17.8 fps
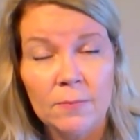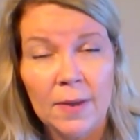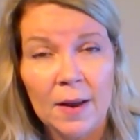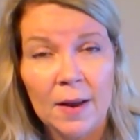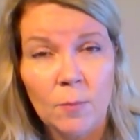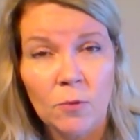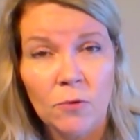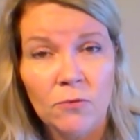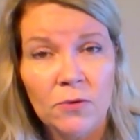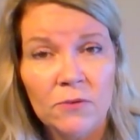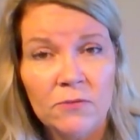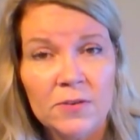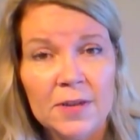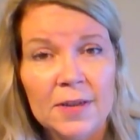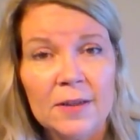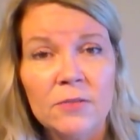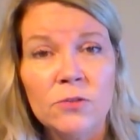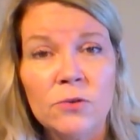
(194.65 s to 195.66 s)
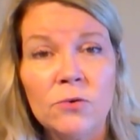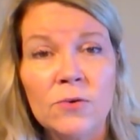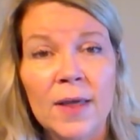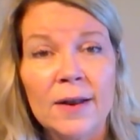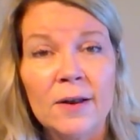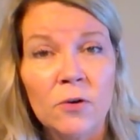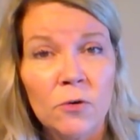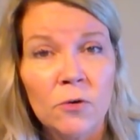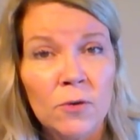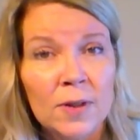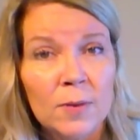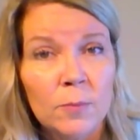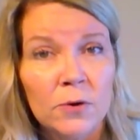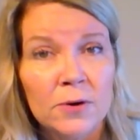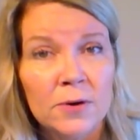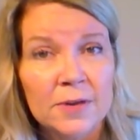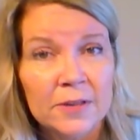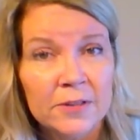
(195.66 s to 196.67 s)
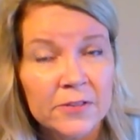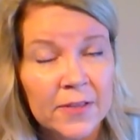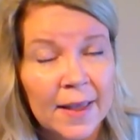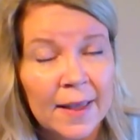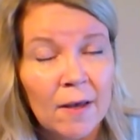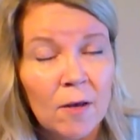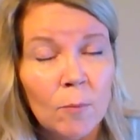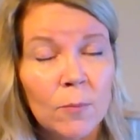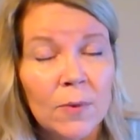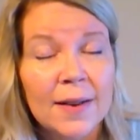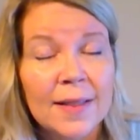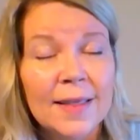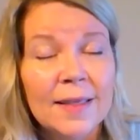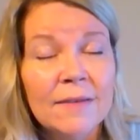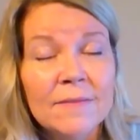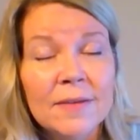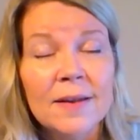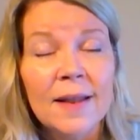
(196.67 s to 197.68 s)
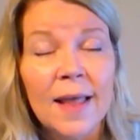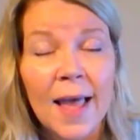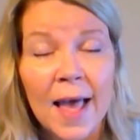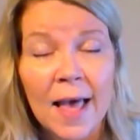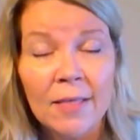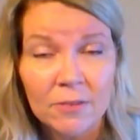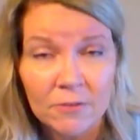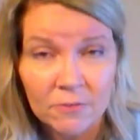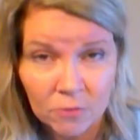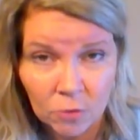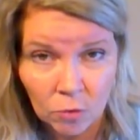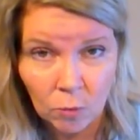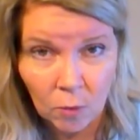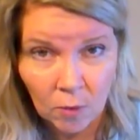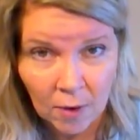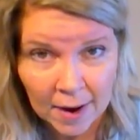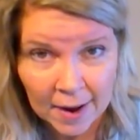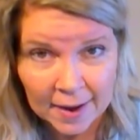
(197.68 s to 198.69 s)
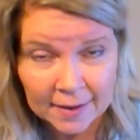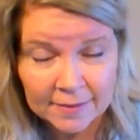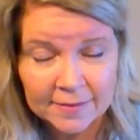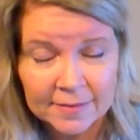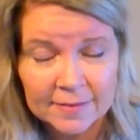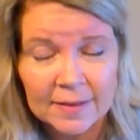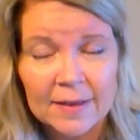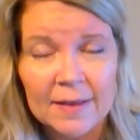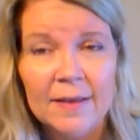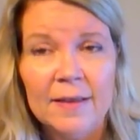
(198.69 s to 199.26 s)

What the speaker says: April 15th, you'll get an early bird discount, but even at the full price,